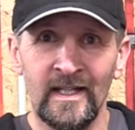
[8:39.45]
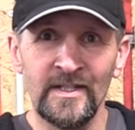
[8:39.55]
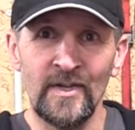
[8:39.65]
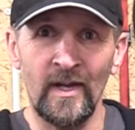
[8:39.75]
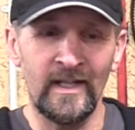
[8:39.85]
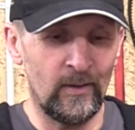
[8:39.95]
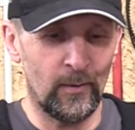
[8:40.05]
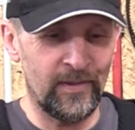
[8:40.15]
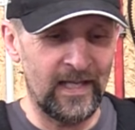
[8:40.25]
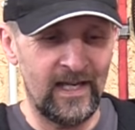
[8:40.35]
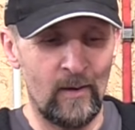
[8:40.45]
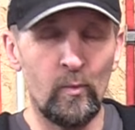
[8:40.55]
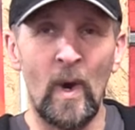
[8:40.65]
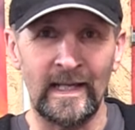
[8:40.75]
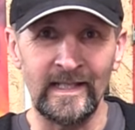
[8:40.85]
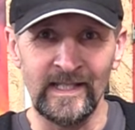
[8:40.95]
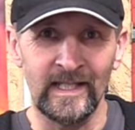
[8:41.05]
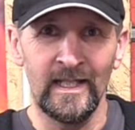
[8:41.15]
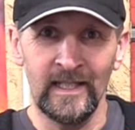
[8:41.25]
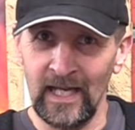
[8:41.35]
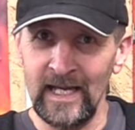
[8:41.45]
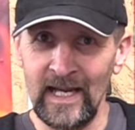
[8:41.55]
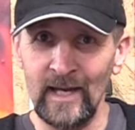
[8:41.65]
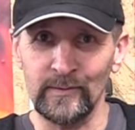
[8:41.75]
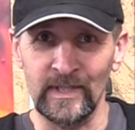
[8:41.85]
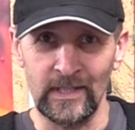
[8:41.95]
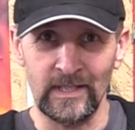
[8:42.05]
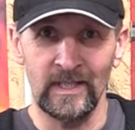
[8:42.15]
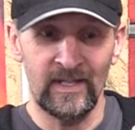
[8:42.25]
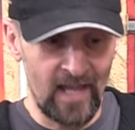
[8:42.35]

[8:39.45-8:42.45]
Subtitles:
Tiny little thing, and it weighs 8 ounces.